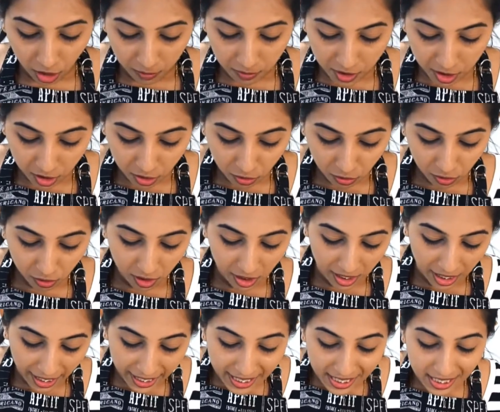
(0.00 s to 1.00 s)
I'm just going to
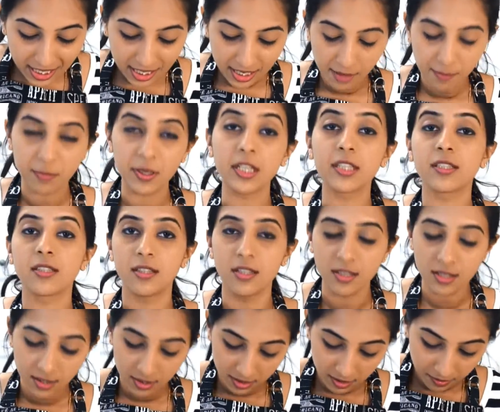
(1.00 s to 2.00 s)
lightly mix
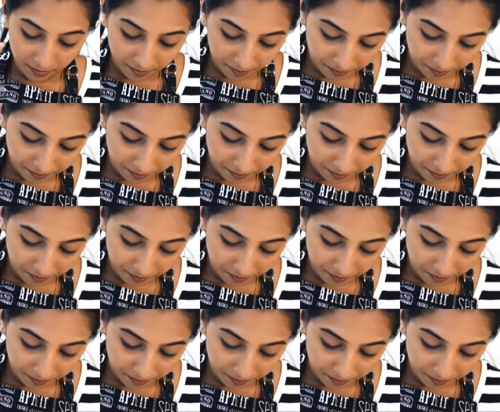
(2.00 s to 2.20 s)
this.